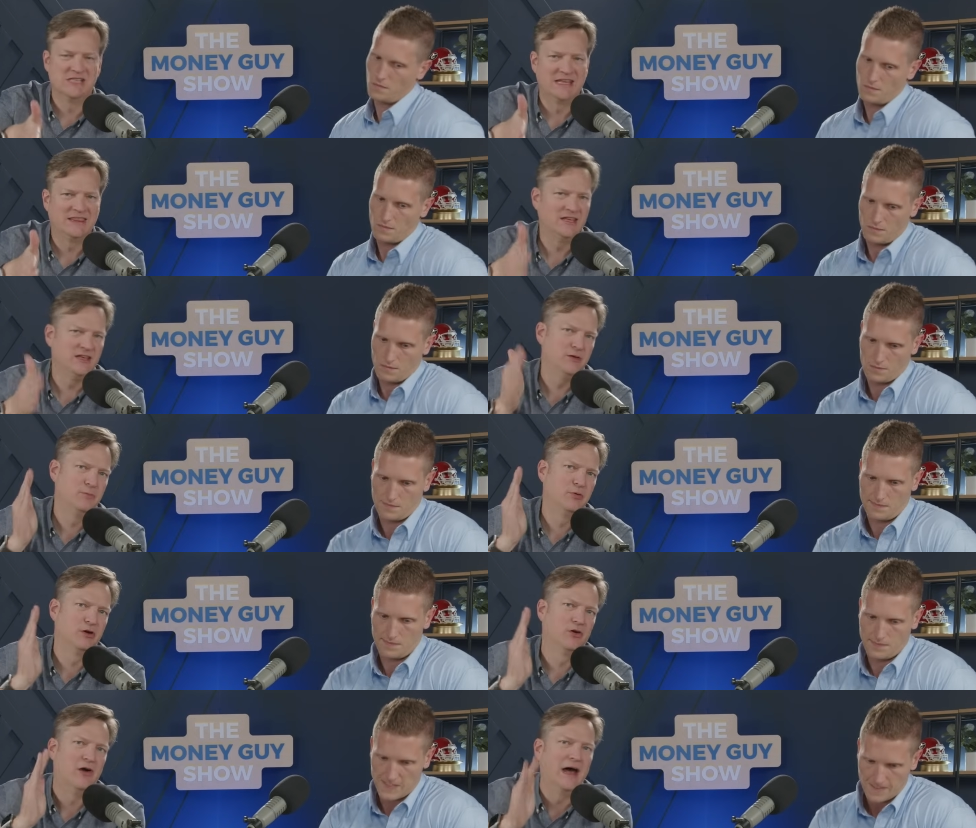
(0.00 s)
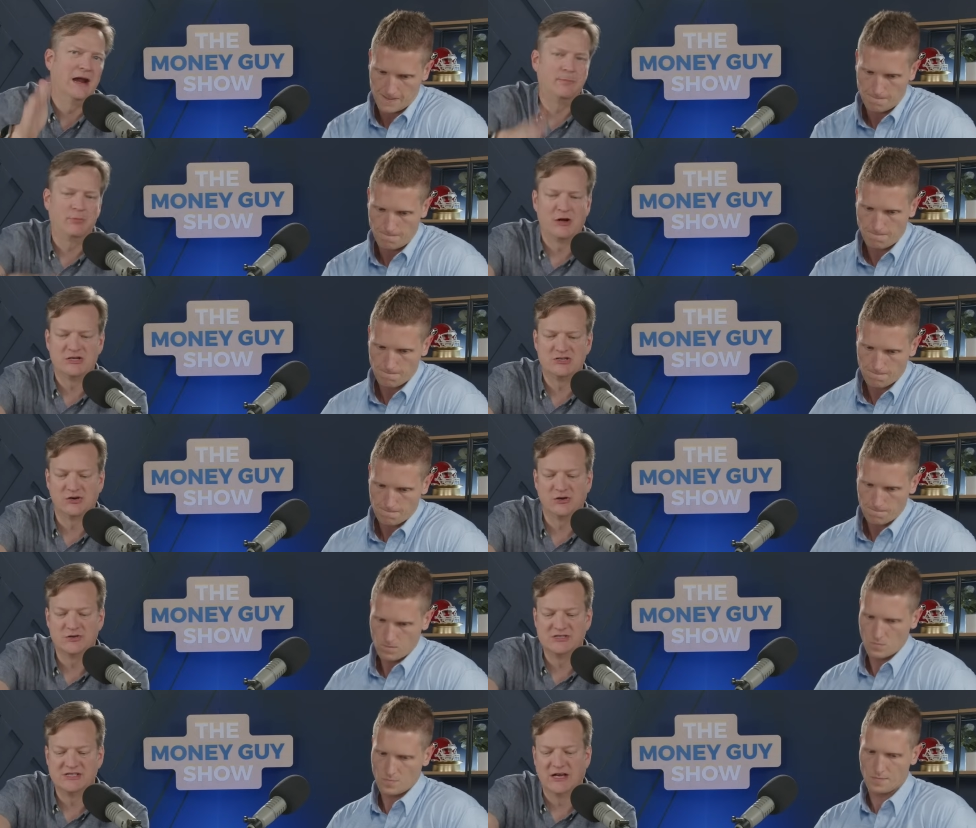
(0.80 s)
Speaker 1: I think you put a lot of pressure
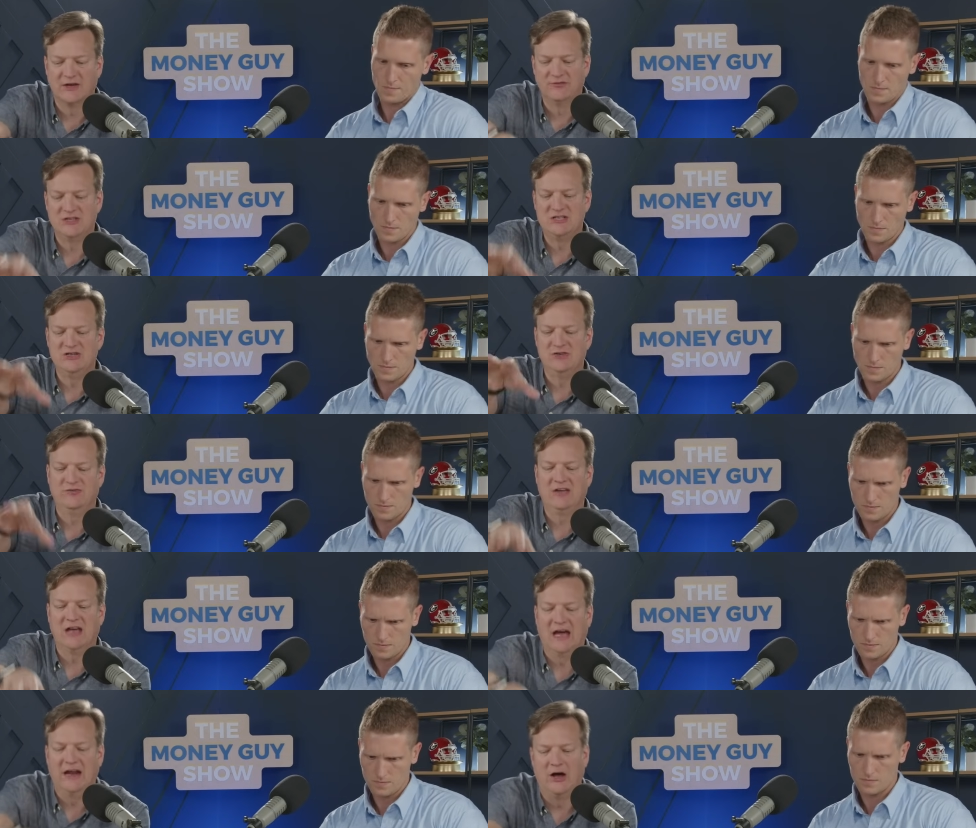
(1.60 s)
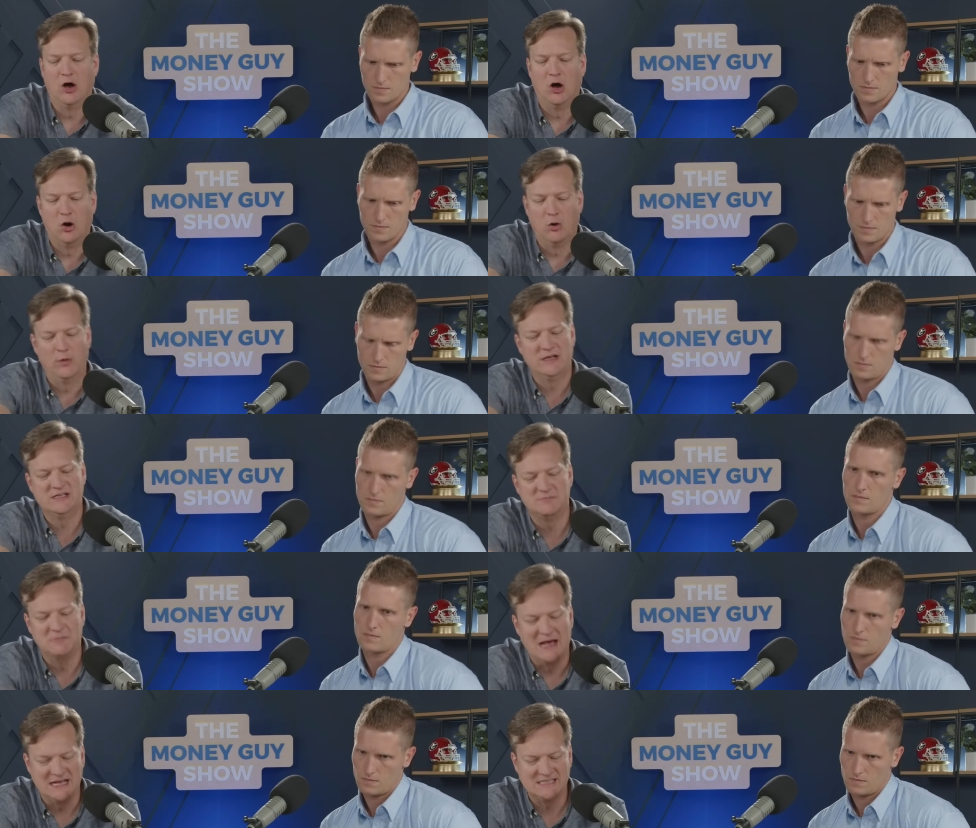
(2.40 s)
on yourself that you've got to
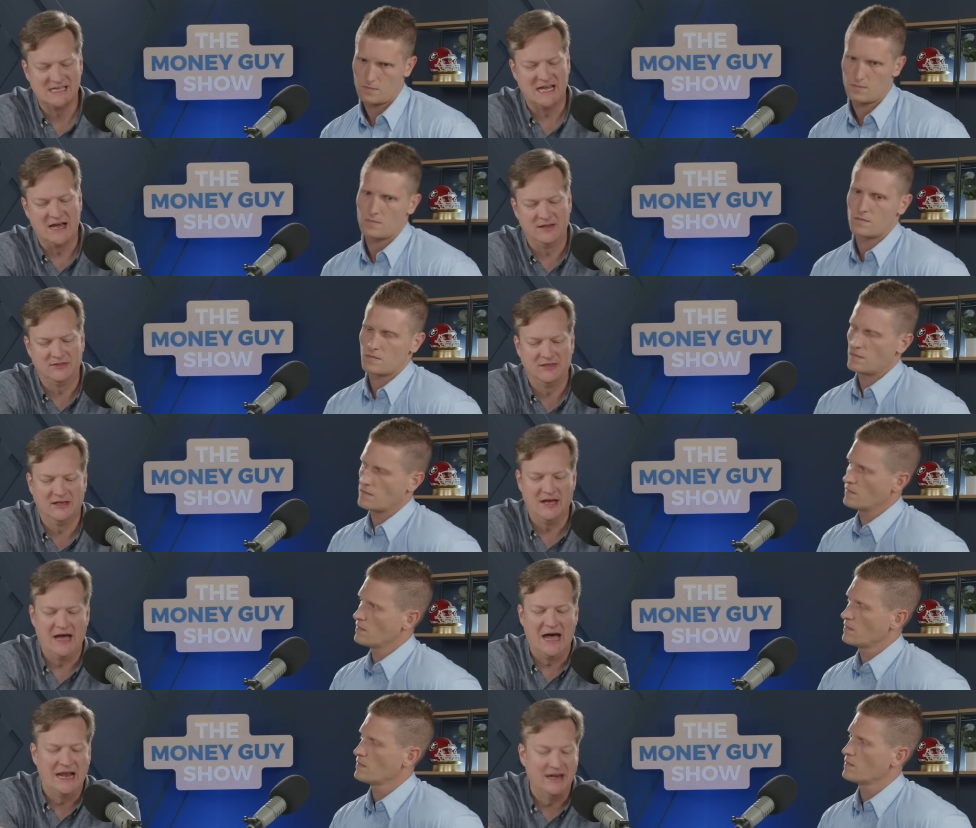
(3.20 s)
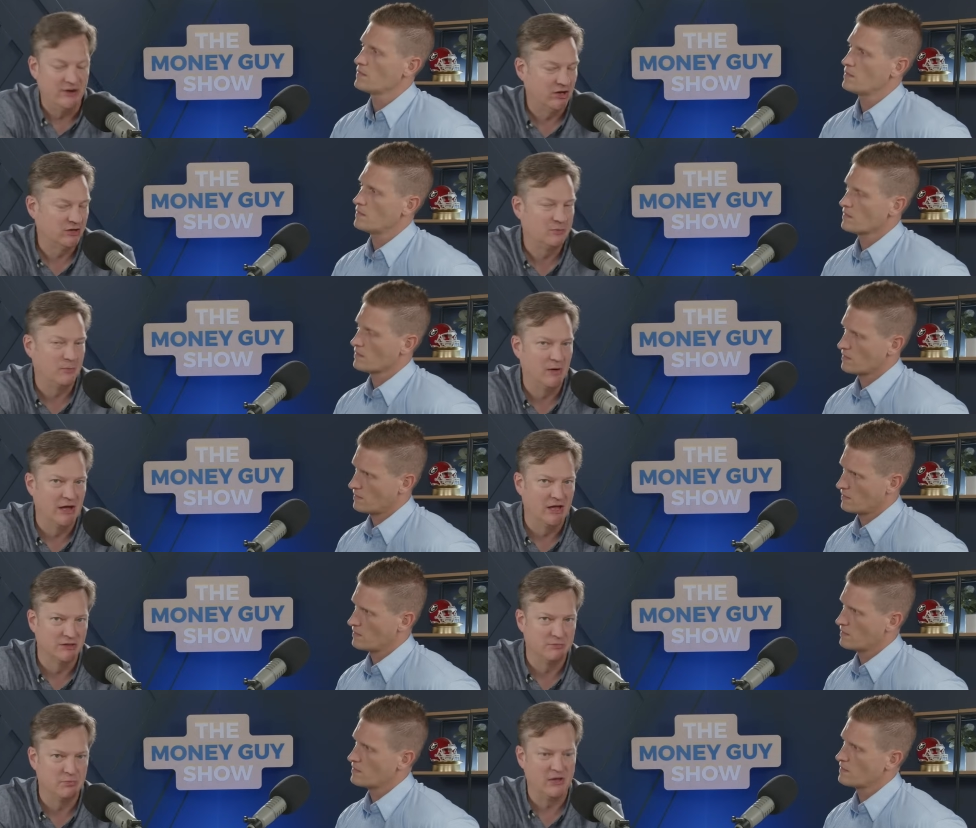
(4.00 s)
always max out the high deductible
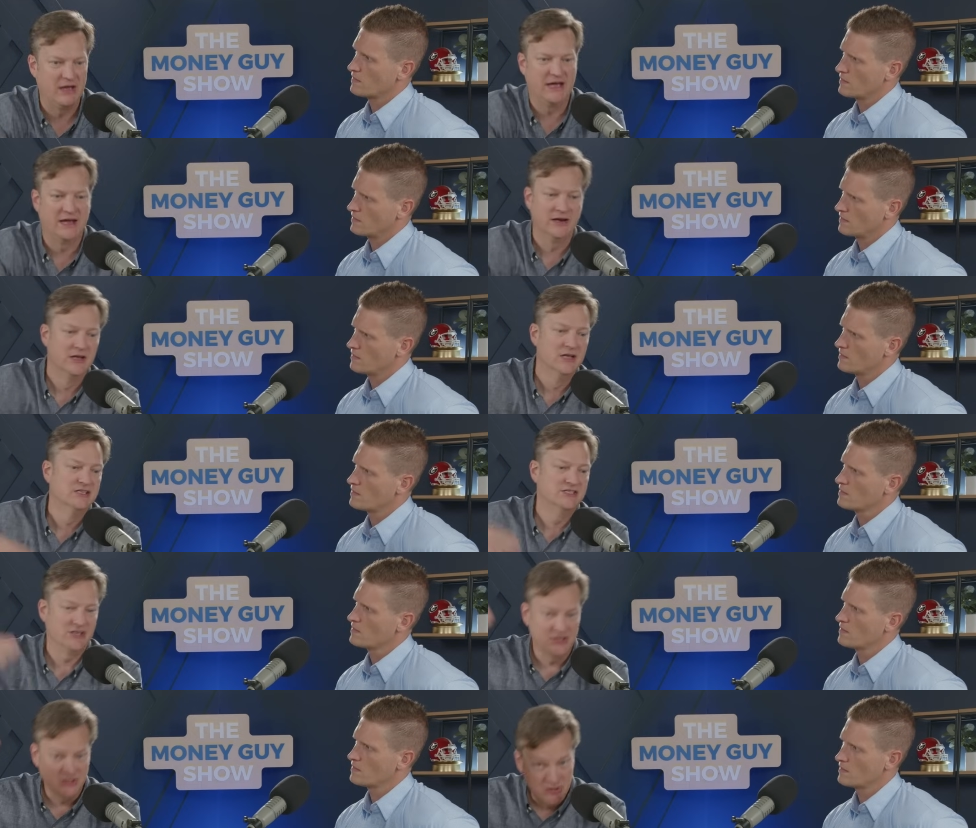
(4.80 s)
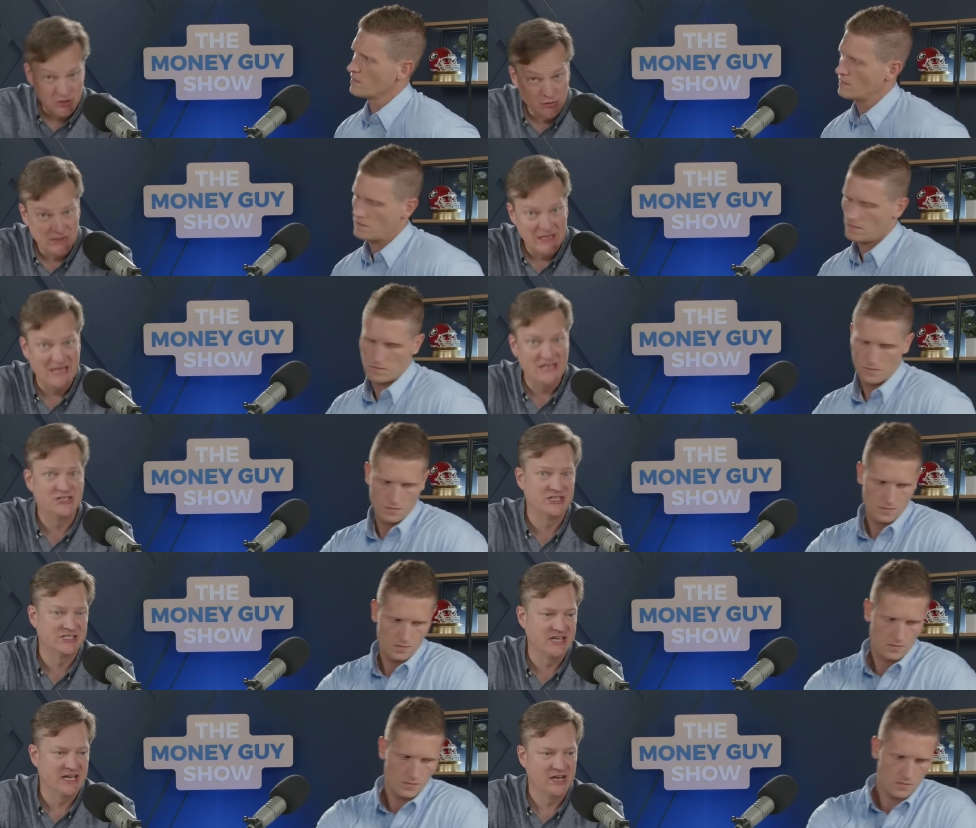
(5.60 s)
health plan so you can do the H
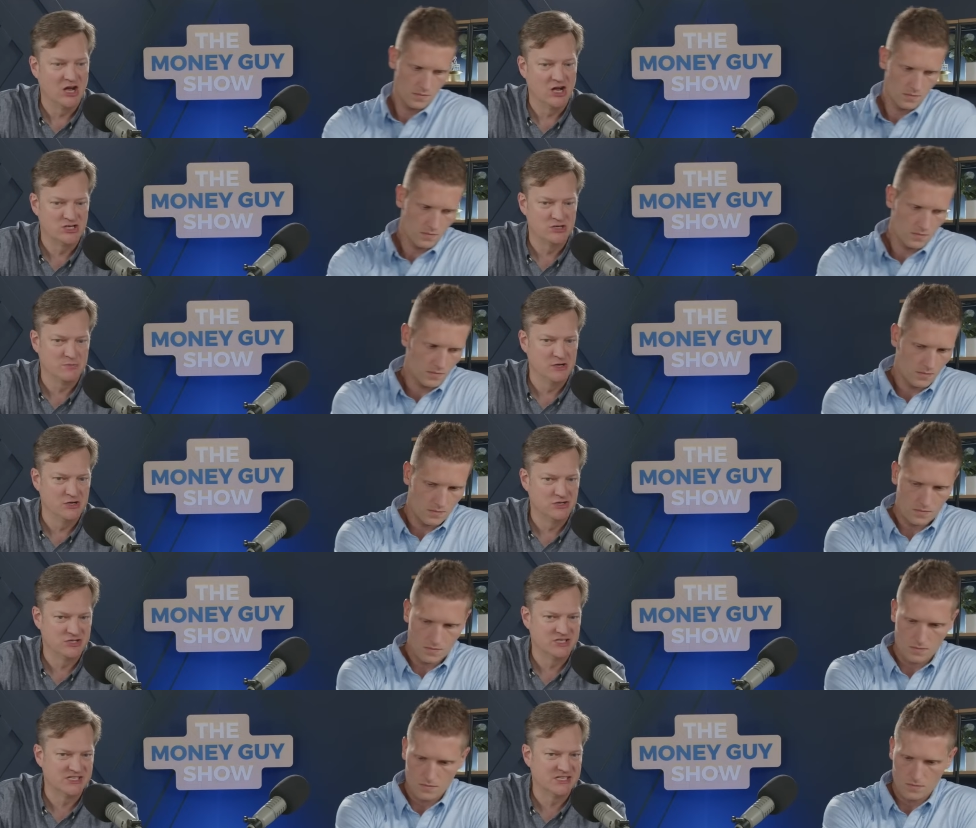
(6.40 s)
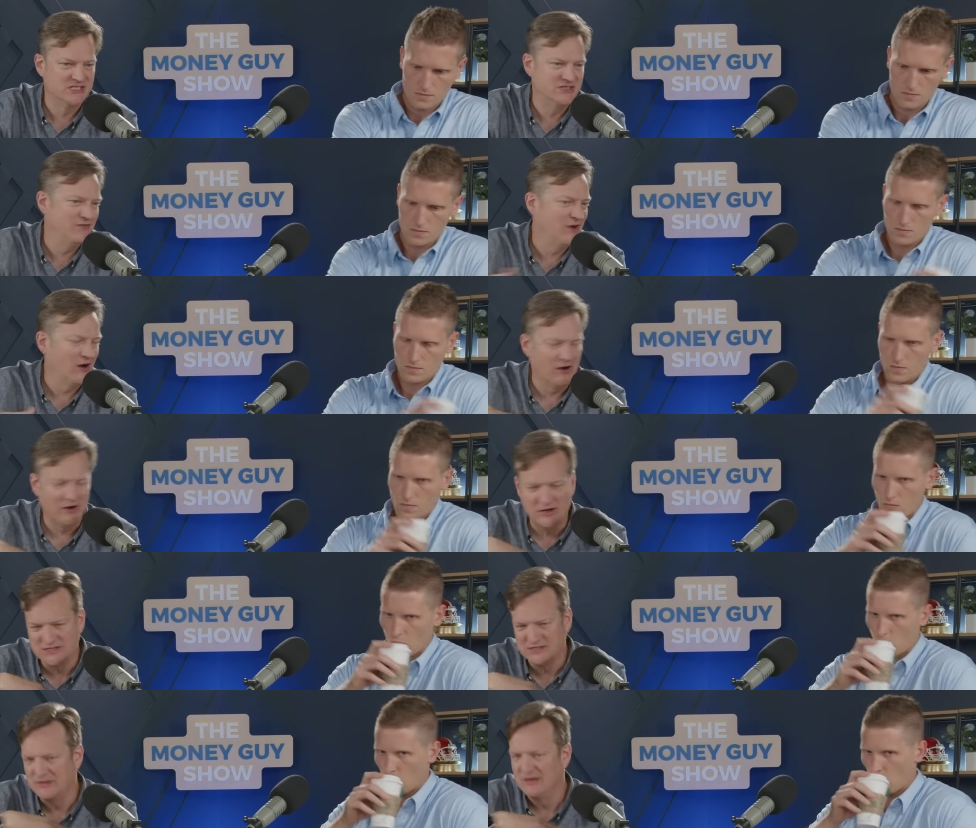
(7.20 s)
S A contributions, because you've
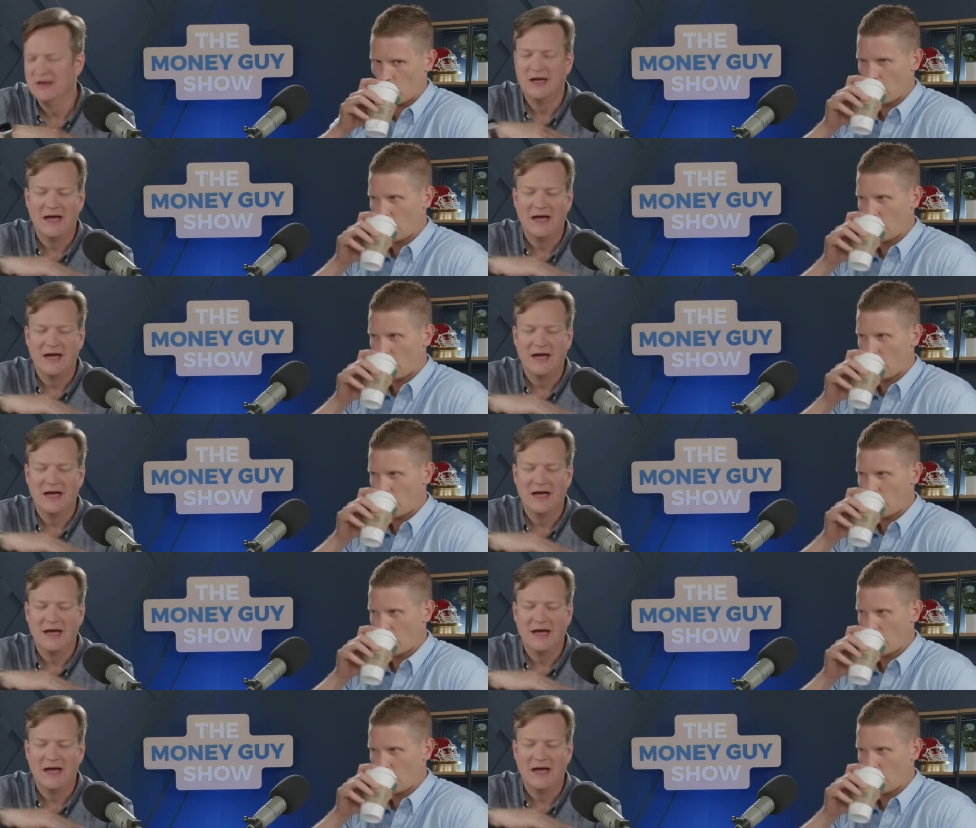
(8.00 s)
heard us,